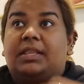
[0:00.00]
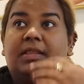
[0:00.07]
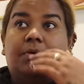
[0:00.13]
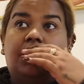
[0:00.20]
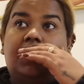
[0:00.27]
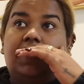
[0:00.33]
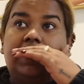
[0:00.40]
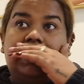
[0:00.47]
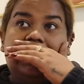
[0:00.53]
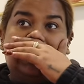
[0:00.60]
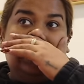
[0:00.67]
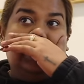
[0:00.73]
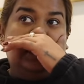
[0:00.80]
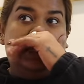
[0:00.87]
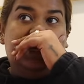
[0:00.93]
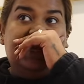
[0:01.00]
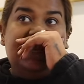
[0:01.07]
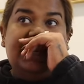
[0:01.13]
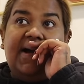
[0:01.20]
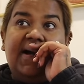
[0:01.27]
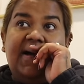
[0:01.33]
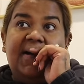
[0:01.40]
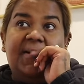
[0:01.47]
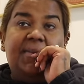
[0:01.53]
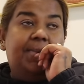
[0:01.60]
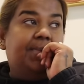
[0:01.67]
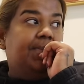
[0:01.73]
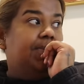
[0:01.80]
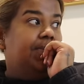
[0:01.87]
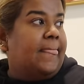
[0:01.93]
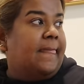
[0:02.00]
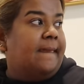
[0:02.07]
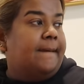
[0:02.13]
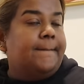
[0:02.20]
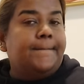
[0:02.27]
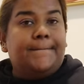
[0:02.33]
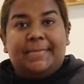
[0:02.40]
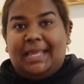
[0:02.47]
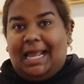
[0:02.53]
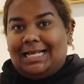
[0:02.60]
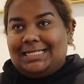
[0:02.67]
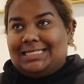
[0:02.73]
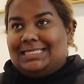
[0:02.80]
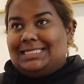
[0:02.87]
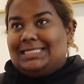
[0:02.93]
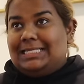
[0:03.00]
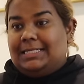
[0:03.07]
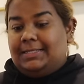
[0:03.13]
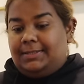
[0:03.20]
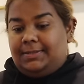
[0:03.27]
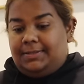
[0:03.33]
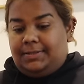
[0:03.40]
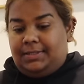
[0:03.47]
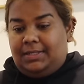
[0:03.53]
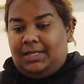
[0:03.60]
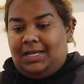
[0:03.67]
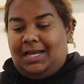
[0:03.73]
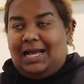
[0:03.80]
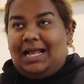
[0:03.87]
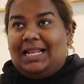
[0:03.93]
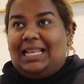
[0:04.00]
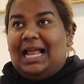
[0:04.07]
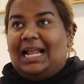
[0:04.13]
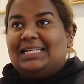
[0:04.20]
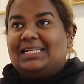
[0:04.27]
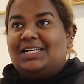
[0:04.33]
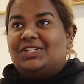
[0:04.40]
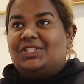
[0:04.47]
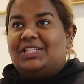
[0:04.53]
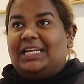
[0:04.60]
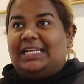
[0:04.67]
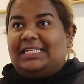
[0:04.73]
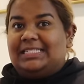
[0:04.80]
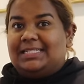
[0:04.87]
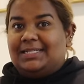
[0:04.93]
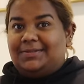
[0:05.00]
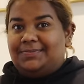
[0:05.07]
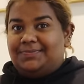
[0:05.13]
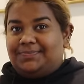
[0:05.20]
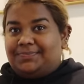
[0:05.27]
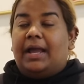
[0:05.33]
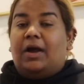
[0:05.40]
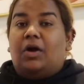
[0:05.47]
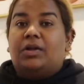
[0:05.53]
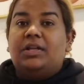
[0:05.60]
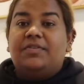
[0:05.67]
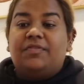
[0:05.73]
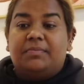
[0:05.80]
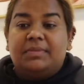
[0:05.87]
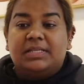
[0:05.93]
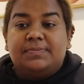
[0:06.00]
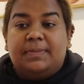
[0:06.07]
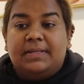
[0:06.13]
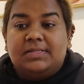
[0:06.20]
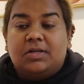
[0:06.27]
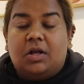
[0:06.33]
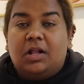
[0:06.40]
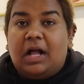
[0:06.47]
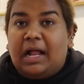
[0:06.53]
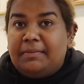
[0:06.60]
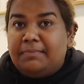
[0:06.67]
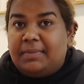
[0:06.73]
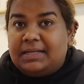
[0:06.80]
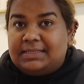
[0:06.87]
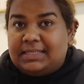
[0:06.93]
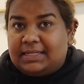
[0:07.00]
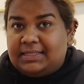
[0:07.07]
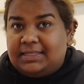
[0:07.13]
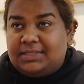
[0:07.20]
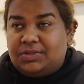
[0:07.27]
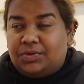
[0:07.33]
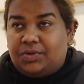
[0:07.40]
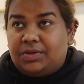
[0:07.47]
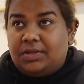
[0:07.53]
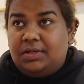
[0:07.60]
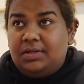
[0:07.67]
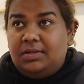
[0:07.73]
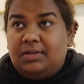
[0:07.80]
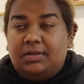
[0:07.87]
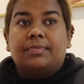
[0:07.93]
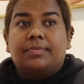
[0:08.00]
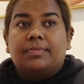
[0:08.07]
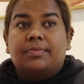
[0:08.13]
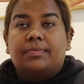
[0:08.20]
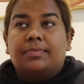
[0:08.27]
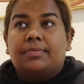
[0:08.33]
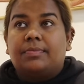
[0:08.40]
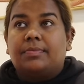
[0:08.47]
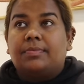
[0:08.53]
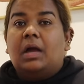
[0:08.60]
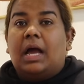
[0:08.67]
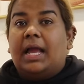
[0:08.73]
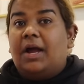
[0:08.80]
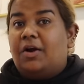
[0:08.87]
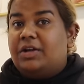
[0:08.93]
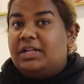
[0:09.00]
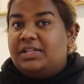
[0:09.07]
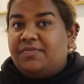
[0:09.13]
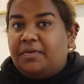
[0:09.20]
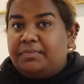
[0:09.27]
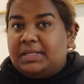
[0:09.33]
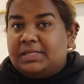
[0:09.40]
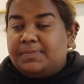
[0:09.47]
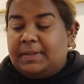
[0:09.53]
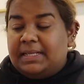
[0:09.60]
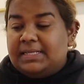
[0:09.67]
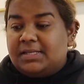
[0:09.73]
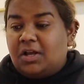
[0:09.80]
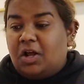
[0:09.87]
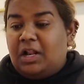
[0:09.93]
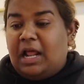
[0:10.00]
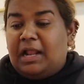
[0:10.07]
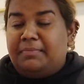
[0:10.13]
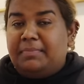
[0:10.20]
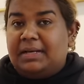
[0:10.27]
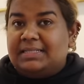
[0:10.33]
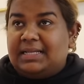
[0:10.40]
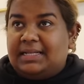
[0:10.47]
and then we're gonna eat. Um, yes. Let us eat. I ordered from this place called Anba Satisoru. I ordered from this place called Anba